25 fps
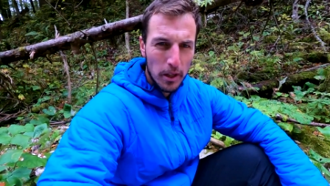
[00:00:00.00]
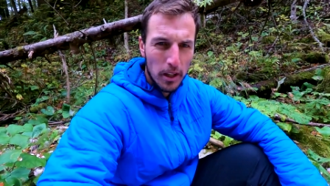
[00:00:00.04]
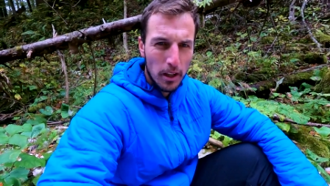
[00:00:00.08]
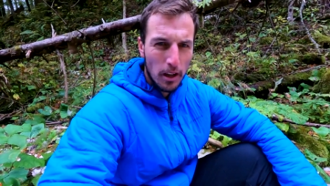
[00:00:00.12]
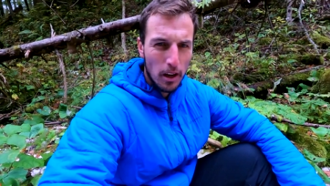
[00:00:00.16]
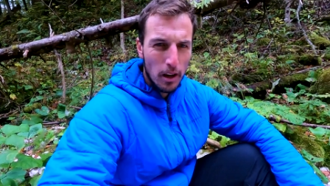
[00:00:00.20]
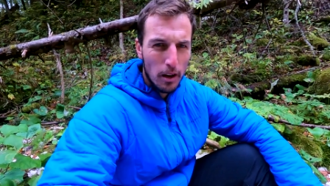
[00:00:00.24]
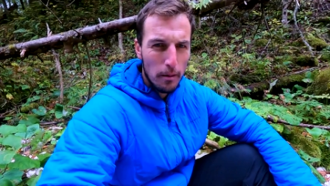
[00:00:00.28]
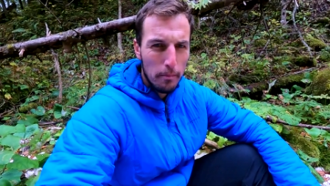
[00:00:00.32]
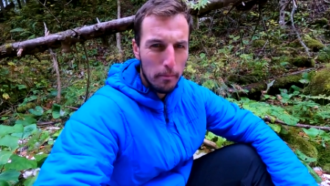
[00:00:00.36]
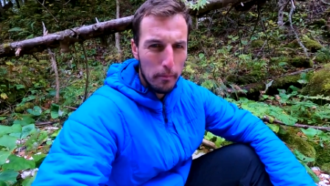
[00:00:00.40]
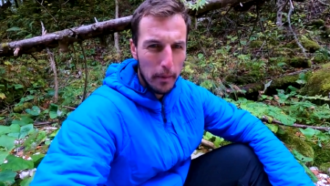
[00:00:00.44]
Wim
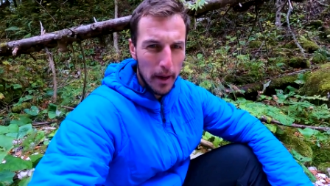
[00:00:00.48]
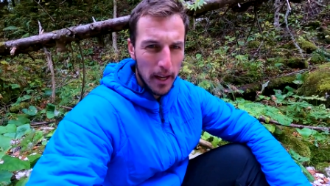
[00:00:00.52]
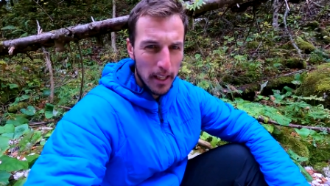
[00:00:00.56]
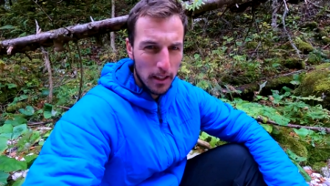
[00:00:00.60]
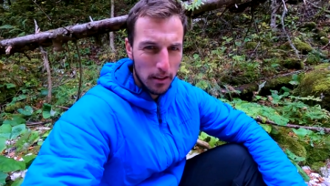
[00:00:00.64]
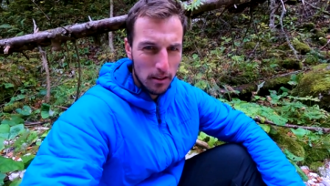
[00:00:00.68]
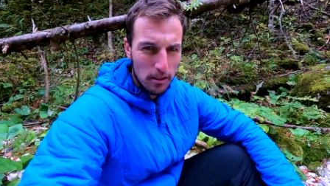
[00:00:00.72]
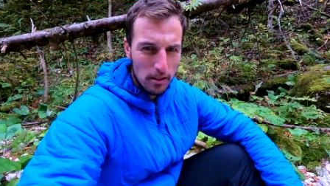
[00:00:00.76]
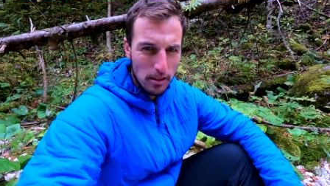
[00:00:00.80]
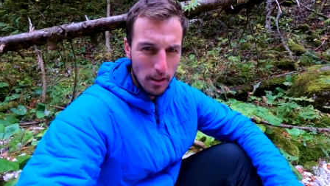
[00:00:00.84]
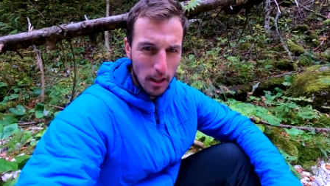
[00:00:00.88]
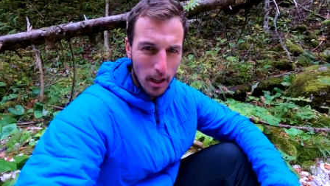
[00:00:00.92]
Hof
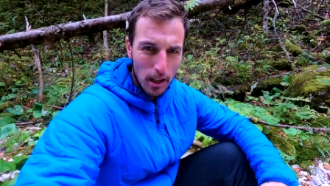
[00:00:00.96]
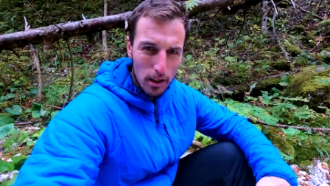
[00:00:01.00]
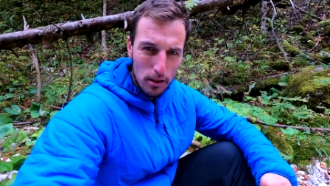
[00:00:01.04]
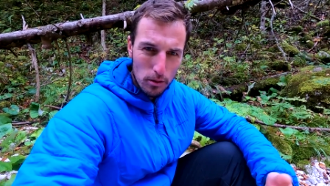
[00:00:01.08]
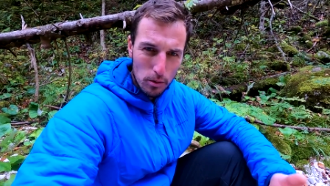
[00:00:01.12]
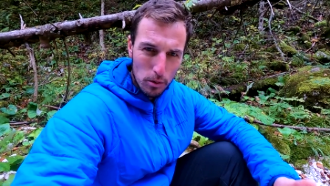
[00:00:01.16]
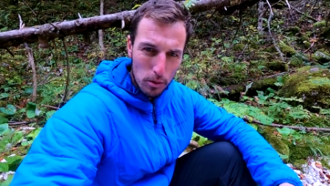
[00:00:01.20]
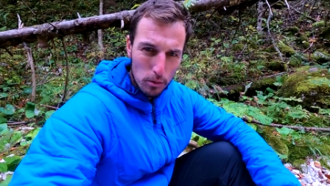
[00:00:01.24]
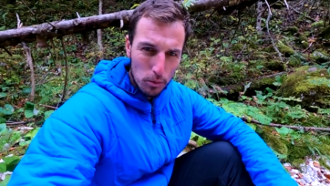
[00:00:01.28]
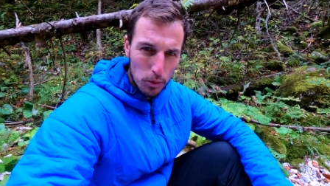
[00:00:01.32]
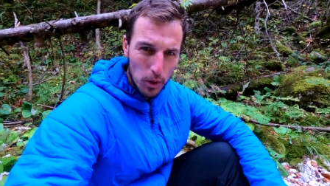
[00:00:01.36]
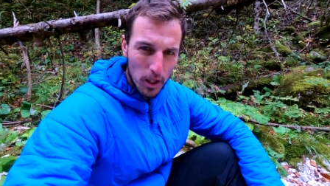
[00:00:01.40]
method
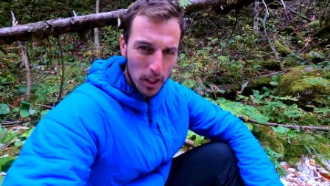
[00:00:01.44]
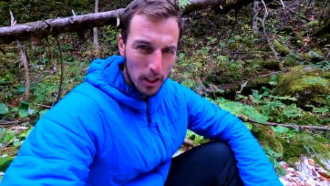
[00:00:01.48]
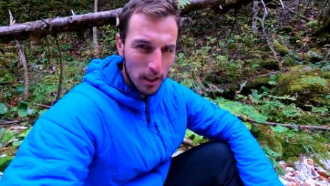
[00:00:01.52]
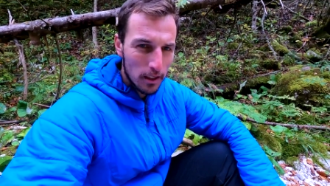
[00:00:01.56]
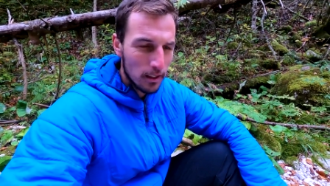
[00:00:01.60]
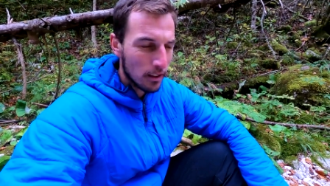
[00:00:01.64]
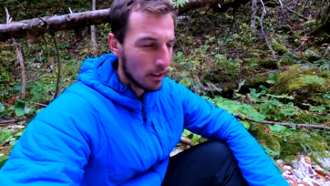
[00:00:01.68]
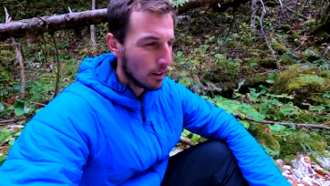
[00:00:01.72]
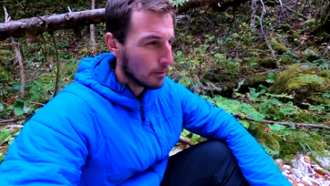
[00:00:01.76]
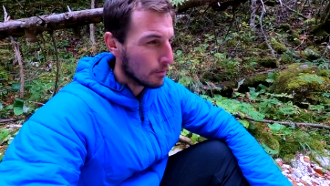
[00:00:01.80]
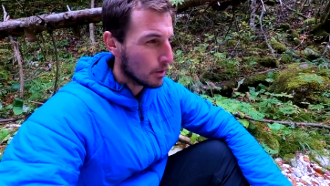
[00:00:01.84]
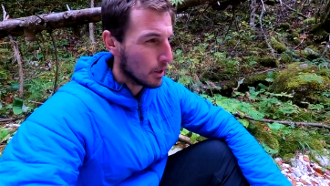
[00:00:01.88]
starts with
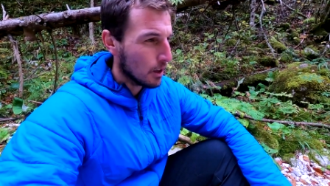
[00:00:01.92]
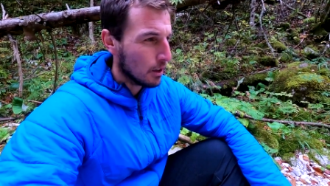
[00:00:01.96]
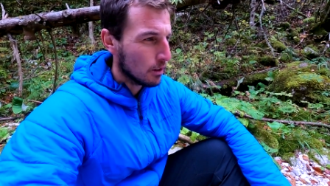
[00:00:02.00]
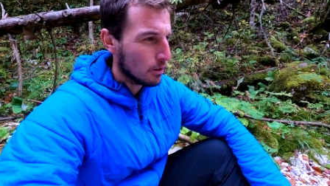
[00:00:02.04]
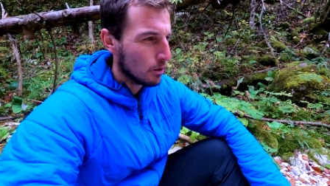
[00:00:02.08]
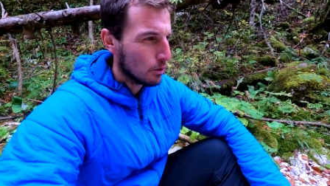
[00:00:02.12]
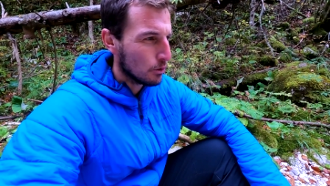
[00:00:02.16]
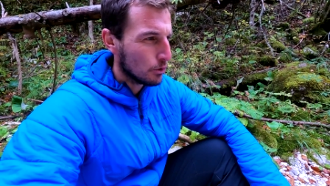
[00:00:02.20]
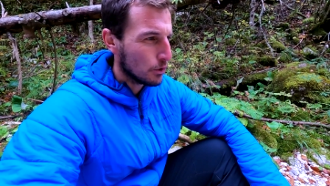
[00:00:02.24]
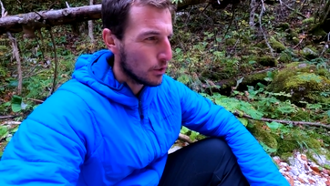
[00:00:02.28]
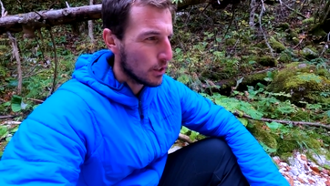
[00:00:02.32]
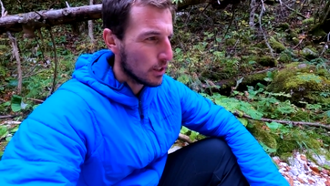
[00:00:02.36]
breathing. I'm gonna
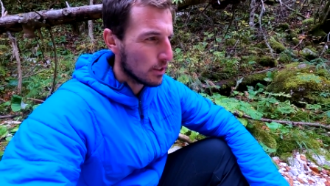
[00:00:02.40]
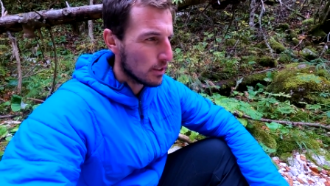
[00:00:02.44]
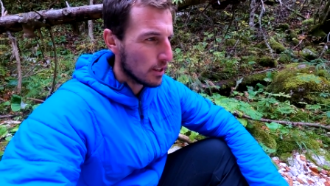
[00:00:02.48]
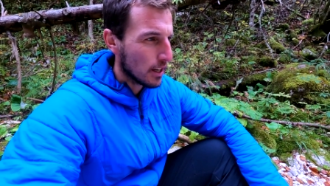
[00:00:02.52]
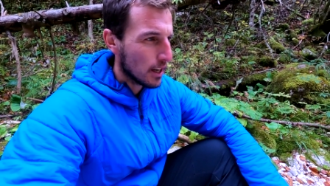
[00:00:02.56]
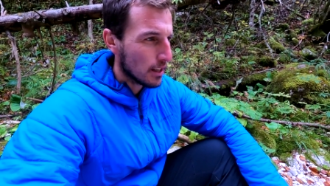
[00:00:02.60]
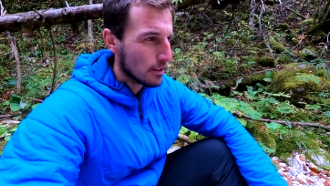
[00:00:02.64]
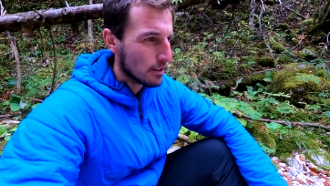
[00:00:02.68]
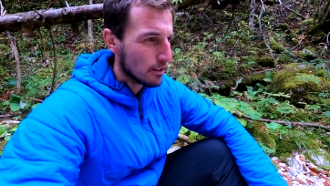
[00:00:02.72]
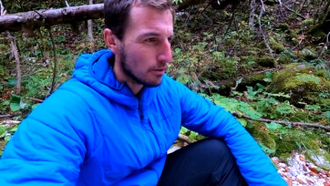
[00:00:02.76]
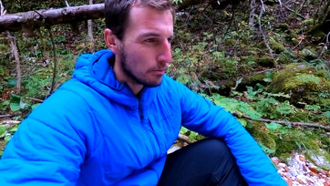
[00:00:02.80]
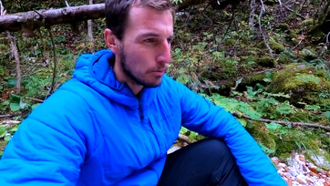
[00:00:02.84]
do 3
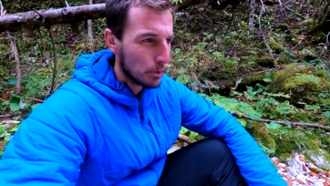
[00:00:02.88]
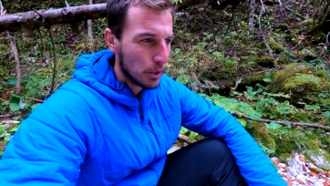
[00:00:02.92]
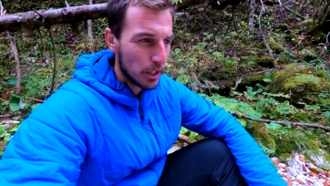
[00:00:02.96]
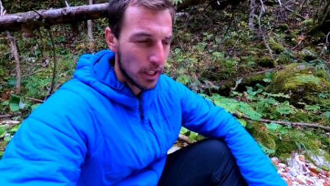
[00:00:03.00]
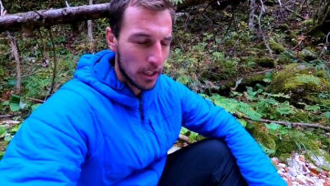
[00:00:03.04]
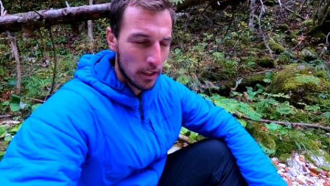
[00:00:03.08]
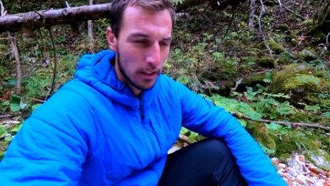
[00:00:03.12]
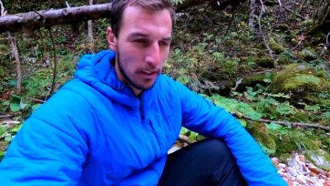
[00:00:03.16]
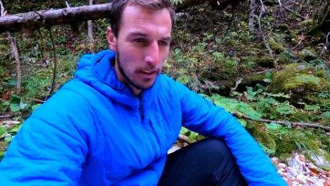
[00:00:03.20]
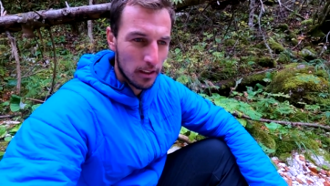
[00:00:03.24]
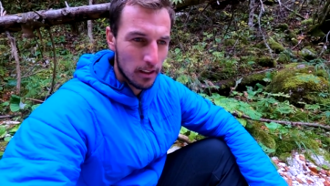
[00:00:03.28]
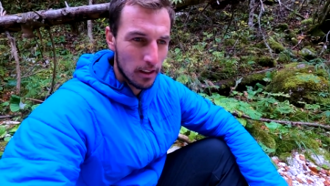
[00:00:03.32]
sets of
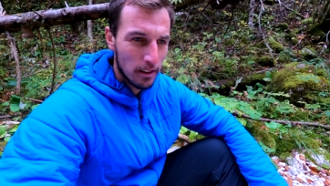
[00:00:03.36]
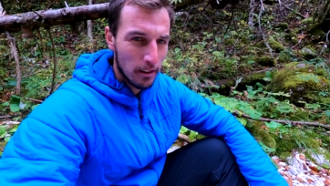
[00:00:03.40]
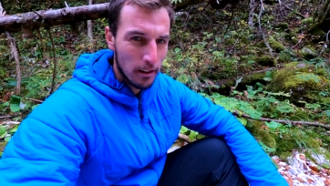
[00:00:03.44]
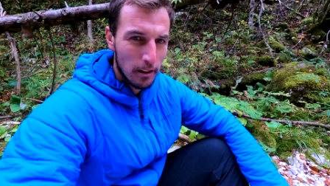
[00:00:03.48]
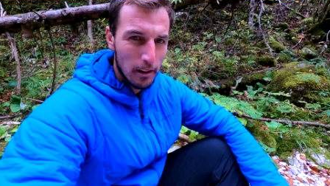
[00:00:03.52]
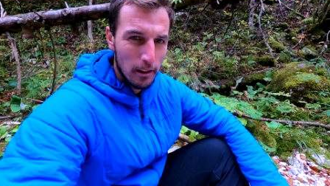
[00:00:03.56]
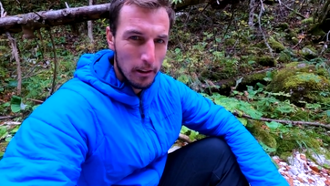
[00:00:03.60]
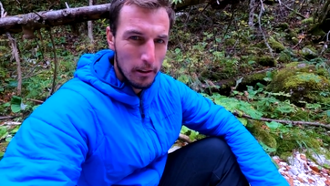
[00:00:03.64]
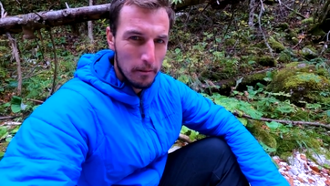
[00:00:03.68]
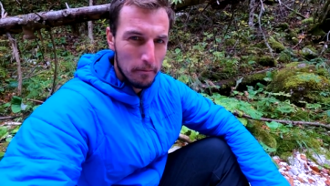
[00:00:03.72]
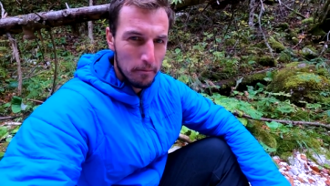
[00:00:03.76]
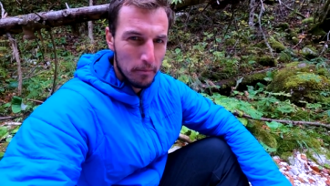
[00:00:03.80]
breathing
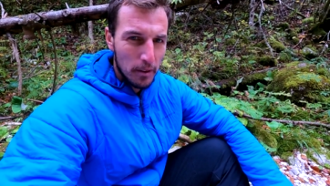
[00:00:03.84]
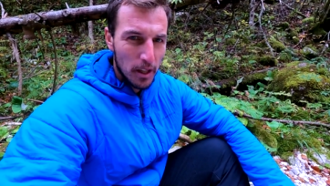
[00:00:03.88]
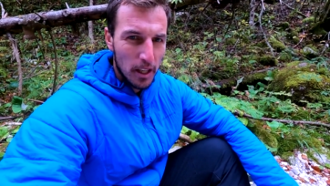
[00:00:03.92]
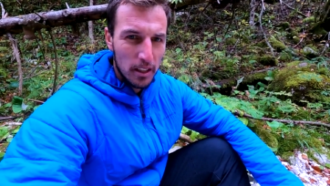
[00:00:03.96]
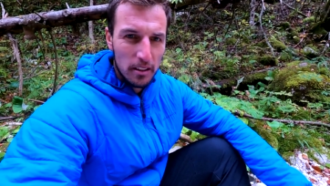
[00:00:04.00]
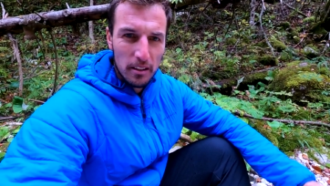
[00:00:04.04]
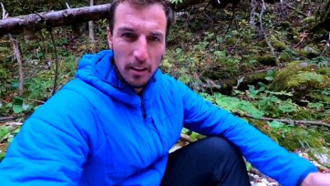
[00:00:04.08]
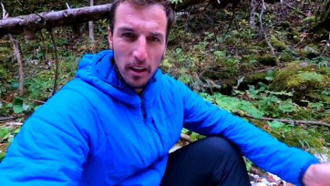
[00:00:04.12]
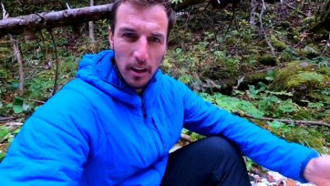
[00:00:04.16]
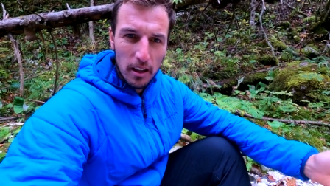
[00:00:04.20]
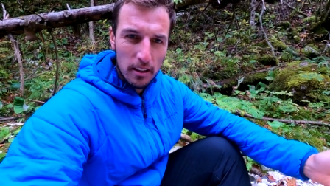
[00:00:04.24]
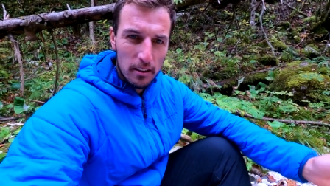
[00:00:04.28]

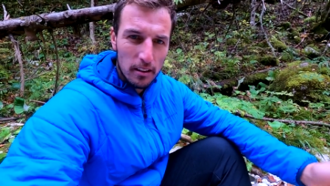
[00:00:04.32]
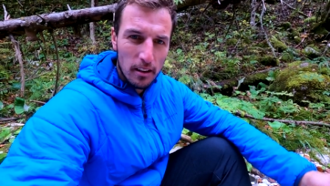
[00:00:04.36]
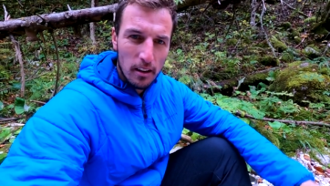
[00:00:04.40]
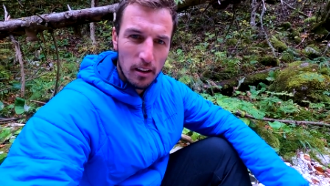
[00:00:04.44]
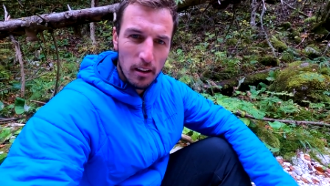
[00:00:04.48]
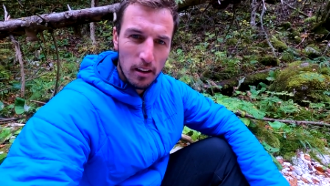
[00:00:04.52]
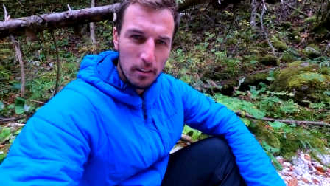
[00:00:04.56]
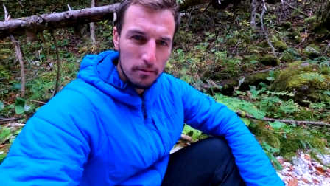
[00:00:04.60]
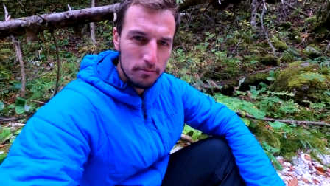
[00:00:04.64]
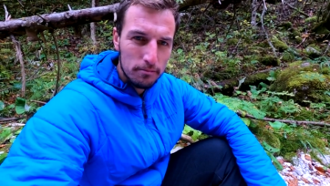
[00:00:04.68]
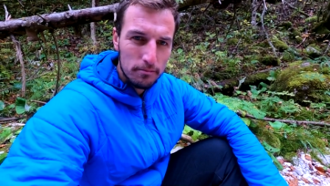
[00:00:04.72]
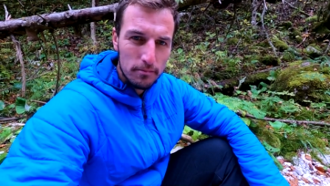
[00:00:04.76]
and
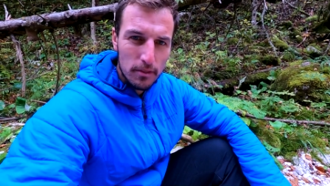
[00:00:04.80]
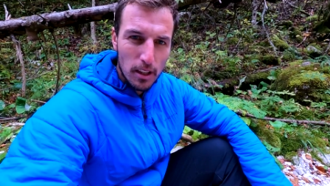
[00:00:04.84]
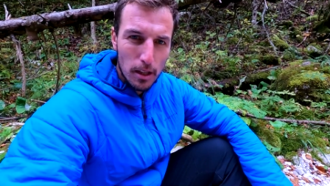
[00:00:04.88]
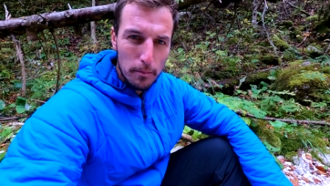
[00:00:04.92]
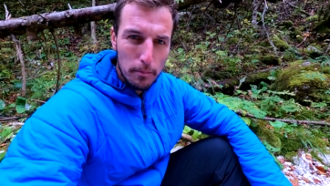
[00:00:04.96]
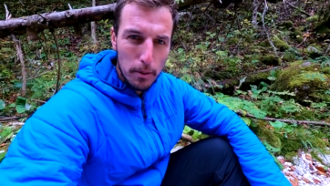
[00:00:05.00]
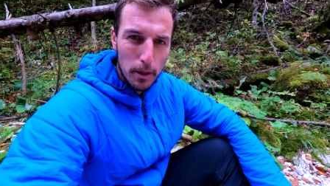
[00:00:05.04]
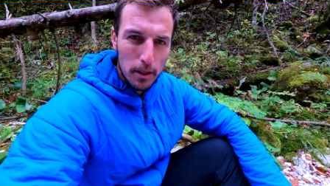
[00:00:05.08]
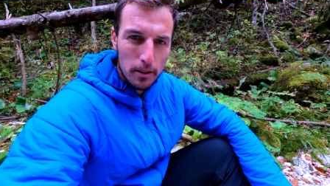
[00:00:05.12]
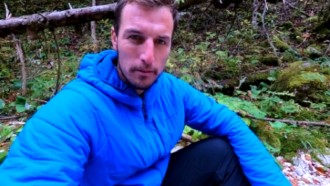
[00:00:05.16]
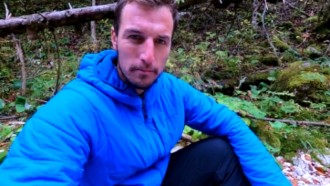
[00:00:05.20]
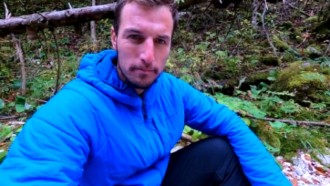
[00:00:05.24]
then
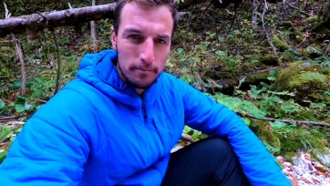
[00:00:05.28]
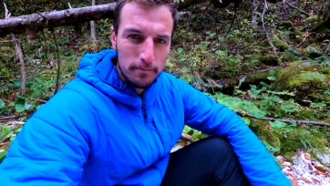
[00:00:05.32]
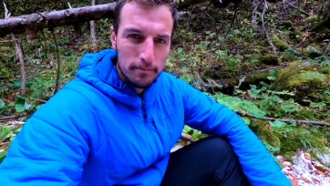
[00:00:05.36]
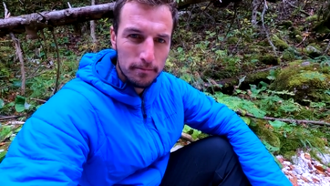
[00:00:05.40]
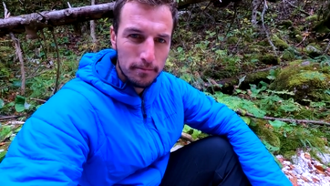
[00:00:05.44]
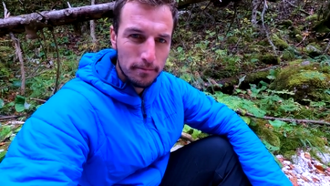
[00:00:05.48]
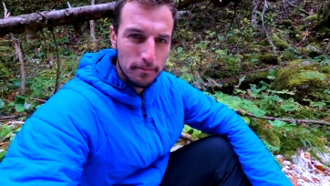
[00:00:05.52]
dip in.